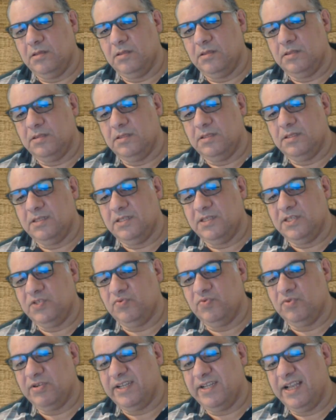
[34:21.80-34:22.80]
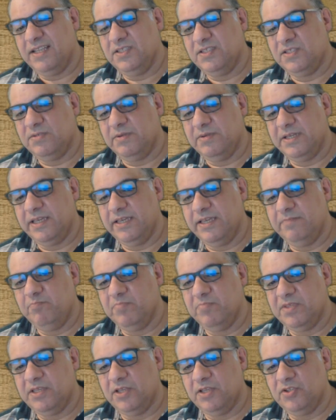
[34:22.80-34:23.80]
this rook can swing in
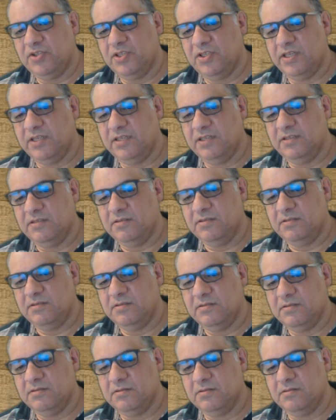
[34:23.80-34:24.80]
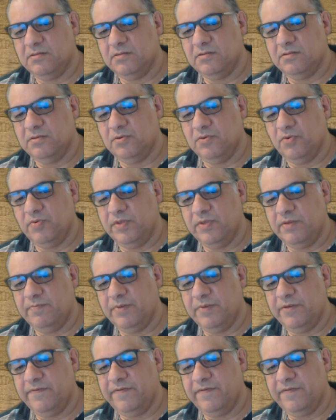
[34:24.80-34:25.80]
potentially, although
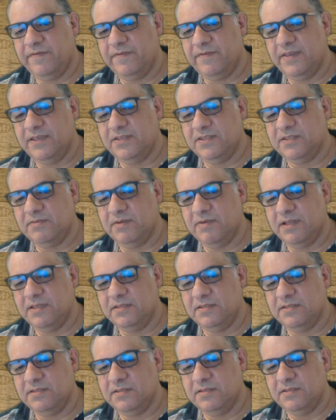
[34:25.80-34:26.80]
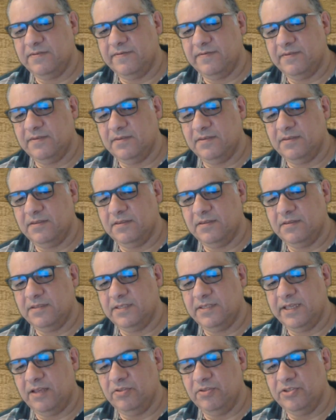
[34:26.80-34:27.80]
both key squares to
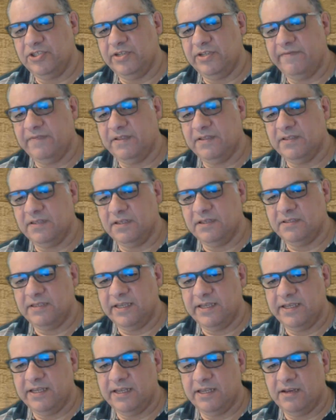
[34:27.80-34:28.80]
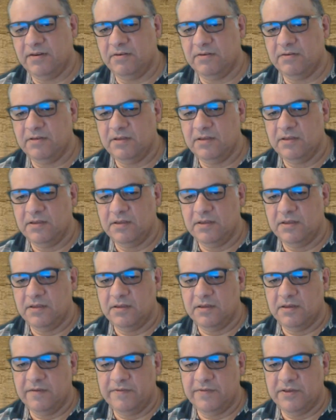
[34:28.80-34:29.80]
get on the g-file are taken out of
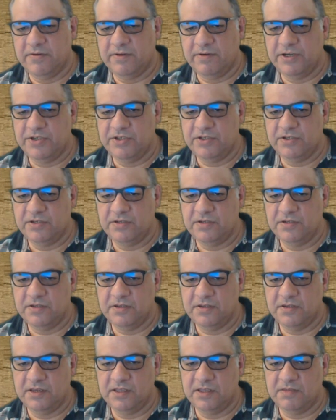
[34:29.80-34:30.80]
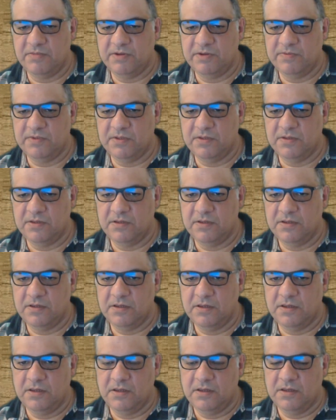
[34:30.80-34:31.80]
the equation at the moment.
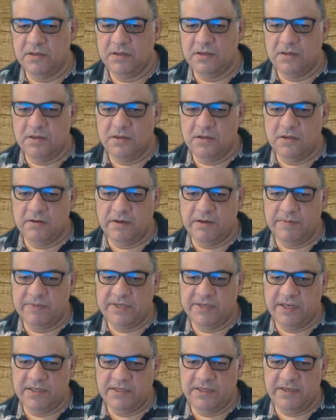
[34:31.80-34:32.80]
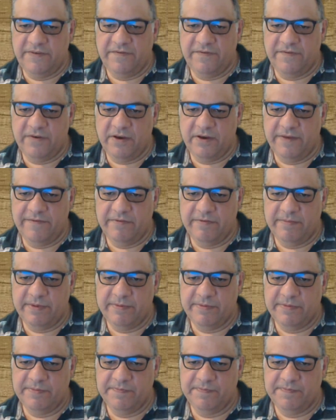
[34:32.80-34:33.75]
Right, protect d5 for a moment.